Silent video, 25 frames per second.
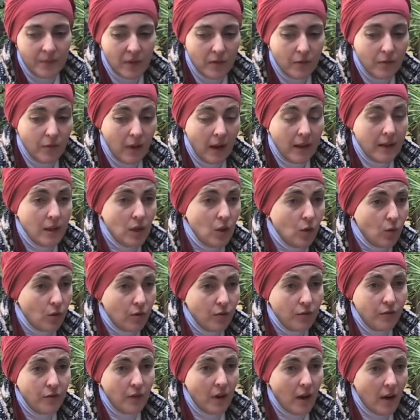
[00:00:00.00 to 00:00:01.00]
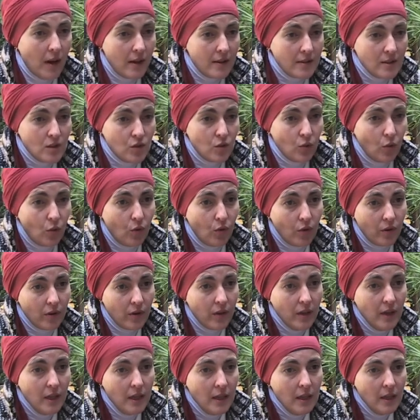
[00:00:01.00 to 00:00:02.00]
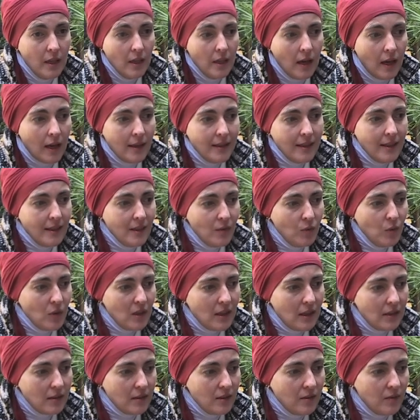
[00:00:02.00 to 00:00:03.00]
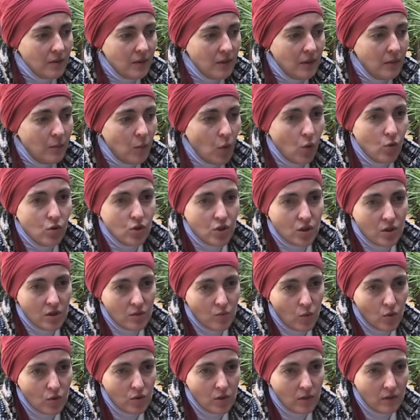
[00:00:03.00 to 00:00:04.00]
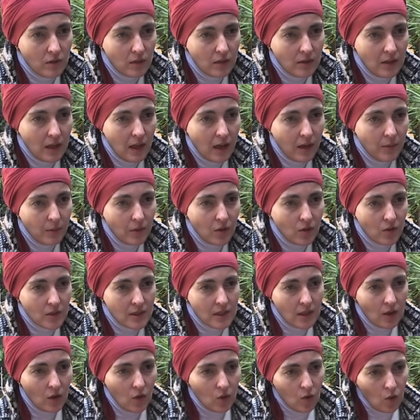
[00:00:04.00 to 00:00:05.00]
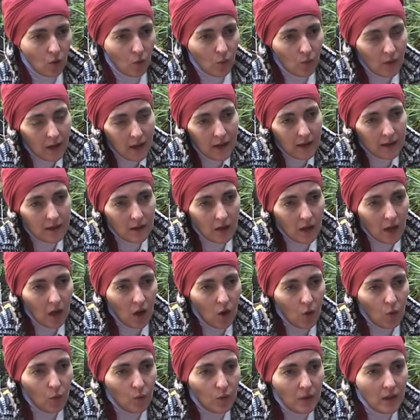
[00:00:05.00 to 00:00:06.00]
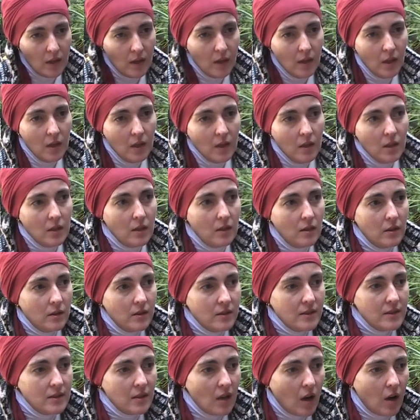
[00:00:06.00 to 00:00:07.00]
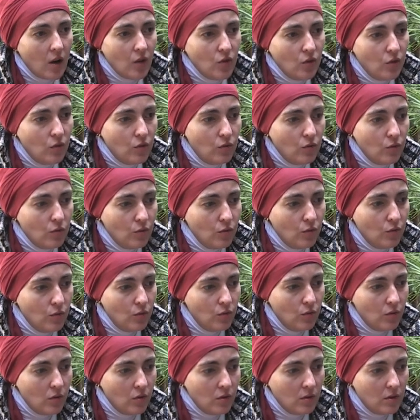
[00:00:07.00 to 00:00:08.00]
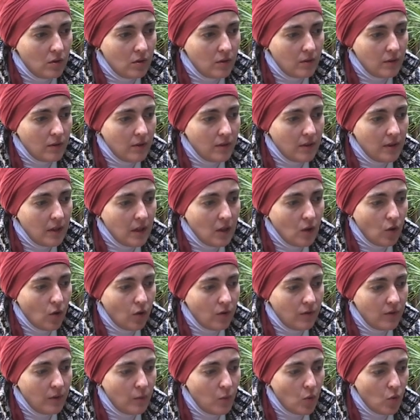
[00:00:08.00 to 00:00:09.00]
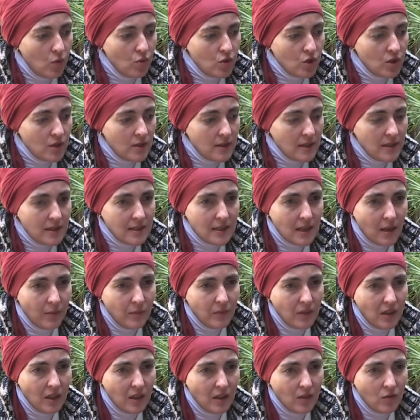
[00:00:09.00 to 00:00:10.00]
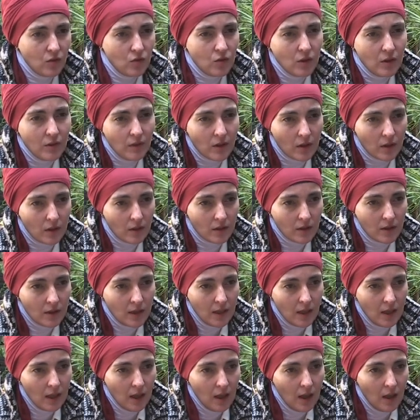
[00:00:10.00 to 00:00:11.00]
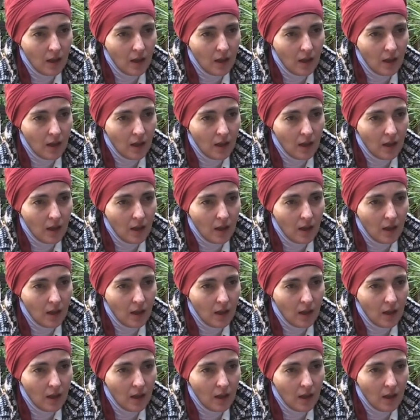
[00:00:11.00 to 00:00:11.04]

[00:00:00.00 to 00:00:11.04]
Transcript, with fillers: funny or fast, or... I think we lack emotions most of the time, because I don't know why and how we uh, start to uh, think of emotions as something trivial. Mm.